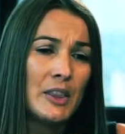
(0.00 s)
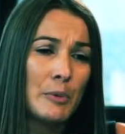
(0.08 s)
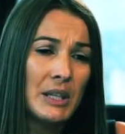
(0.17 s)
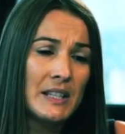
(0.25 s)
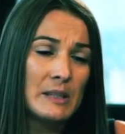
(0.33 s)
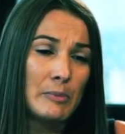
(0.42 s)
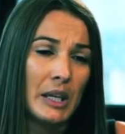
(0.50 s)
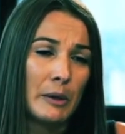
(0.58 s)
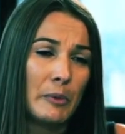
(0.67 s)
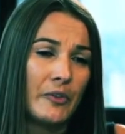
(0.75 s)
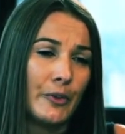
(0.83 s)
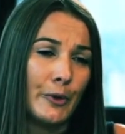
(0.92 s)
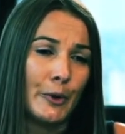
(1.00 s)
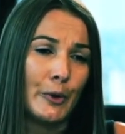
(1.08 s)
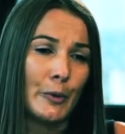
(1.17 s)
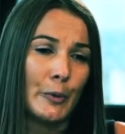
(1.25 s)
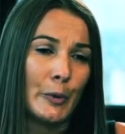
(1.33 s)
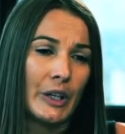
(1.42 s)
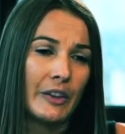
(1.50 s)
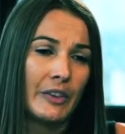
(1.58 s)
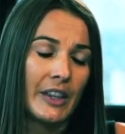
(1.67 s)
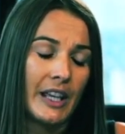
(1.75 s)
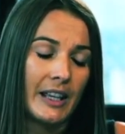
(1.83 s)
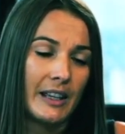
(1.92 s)
The biggest pitfall
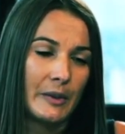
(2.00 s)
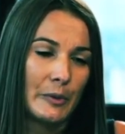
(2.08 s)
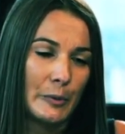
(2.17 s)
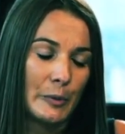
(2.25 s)
with uh,